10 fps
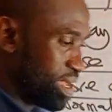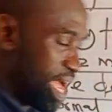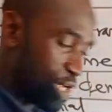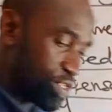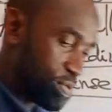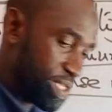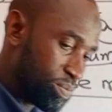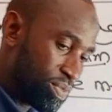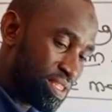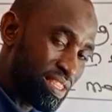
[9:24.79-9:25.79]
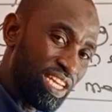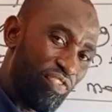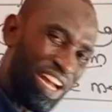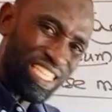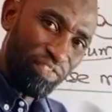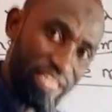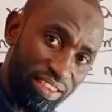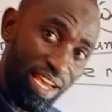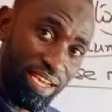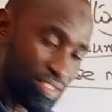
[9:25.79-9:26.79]
Are you with me? The refractive
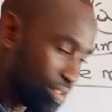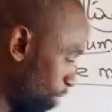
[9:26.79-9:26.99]
index